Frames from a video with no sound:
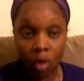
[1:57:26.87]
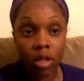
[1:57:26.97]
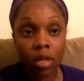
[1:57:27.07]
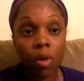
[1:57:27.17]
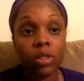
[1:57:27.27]

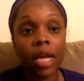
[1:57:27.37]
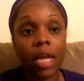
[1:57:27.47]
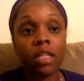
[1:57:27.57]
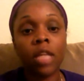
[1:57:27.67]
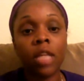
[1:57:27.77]
Only the
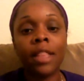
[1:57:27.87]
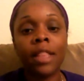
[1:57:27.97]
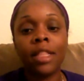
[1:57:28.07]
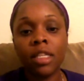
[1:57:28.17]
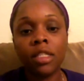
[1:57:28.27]
Most High could.
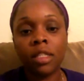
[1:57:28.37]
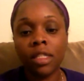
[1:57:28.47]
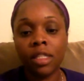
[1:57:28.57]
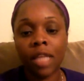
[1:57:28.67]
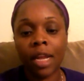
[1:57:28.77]
And this
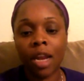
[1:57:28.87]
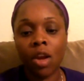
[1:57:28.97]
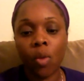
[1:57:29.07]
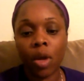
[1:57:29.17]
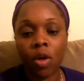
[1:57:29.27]
is,
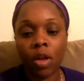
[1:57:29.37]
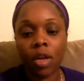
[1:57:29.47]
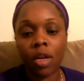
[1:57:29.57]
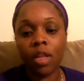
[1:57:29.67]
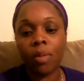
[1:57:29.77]
and I know we're
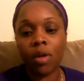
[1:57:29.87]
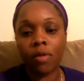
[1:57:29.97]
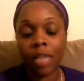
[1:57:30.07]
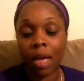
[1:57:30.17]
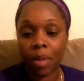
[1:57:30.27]
going a little
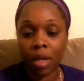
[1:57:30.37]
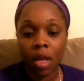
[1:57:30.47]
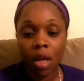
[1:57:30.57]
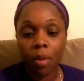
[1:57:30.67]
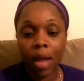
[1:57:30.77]
bit off
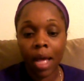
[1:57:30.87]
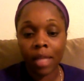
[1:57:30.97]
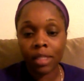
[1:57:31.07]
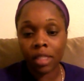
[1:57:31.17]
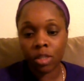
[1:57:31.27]
topic, but
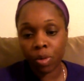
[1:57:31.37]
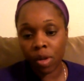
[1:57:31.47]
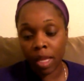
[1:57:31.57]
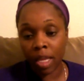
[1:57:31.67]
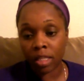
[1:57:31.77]
as the
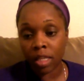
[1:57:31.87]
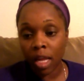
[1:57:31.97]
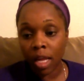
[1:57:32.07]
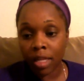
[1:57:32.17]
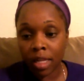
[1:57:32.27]
Spirit leads,
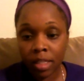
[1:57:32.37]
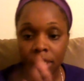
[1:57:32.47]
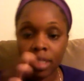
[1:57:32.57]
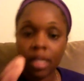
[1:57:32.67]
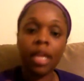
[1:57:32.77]
this
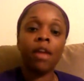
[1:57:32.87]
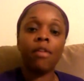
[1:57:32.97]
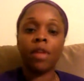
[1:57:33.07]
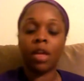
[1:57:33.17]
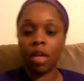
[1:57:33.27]
is the
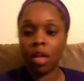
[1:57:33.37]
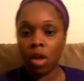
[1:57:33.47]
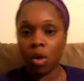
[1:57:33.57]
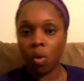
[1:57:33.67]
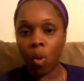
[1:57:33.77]
area
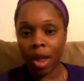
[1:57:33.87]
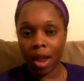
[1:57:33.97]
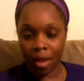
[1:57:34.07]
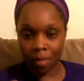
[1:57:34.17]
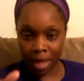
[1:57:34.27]
where
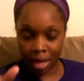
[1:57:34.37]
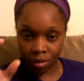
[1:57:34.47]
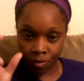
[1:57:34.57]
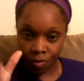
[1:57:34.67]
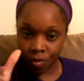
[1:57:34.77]
it gets
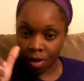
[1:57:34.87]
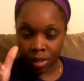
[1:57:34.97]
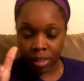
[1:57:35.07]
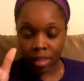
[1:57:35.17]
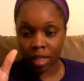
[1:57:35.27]
very
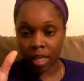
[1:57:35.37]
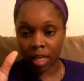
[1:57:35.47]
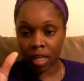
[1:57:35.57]
sticky.